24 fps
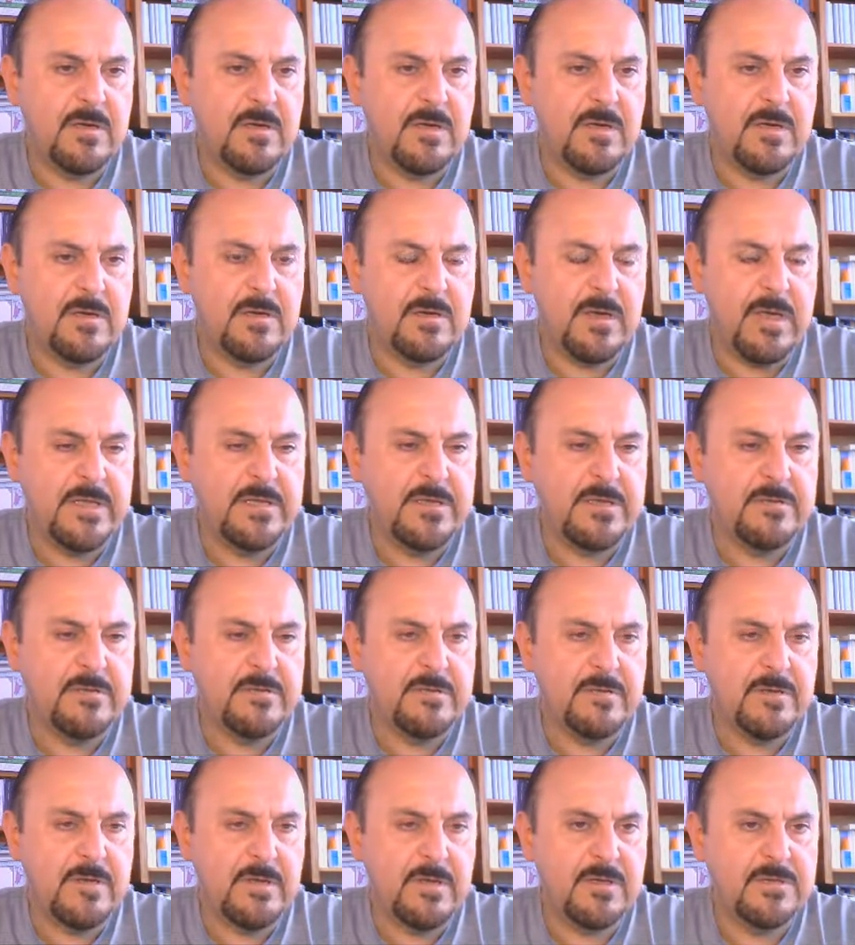edit
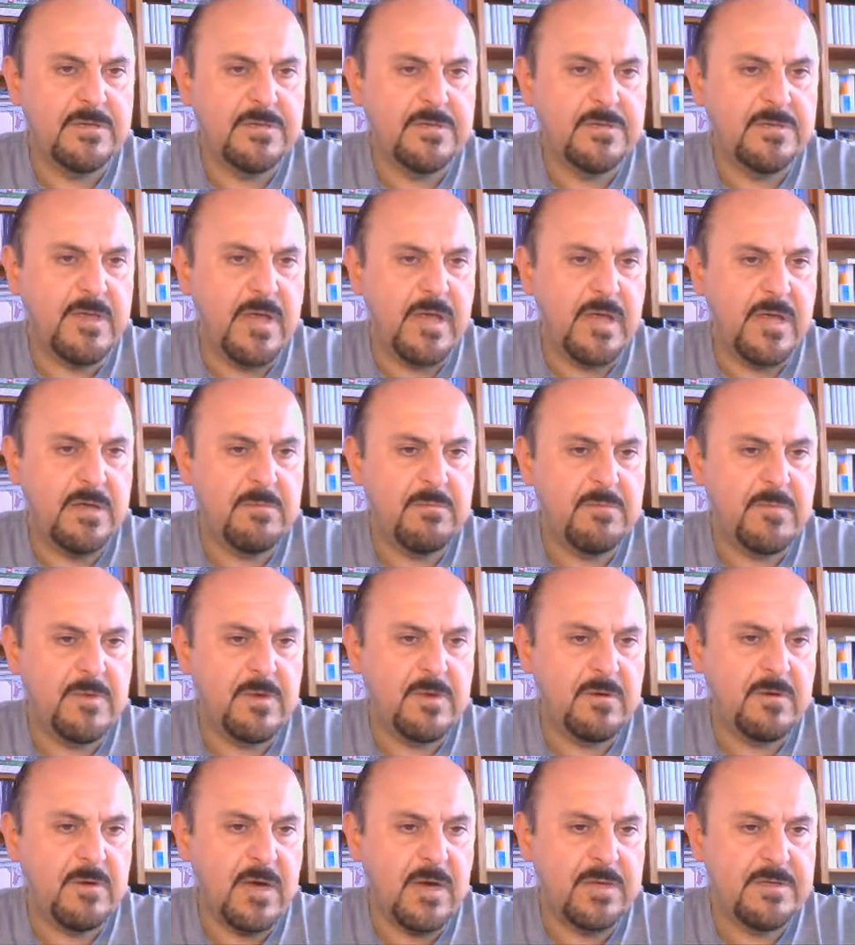its name.
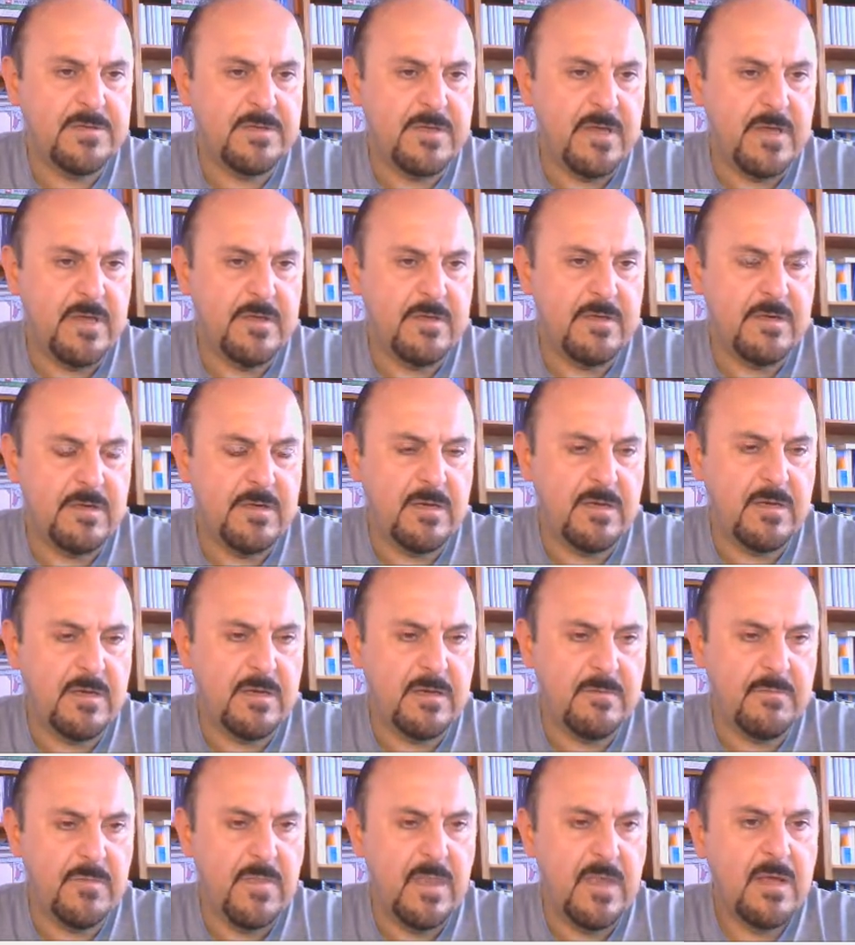I say
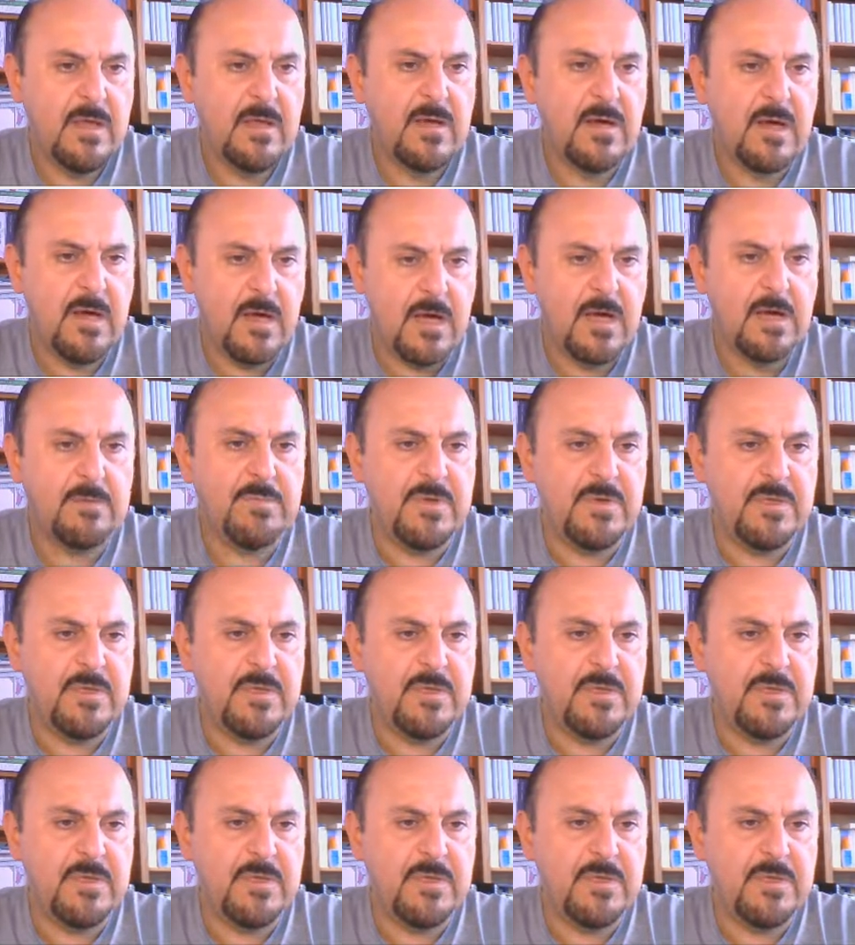I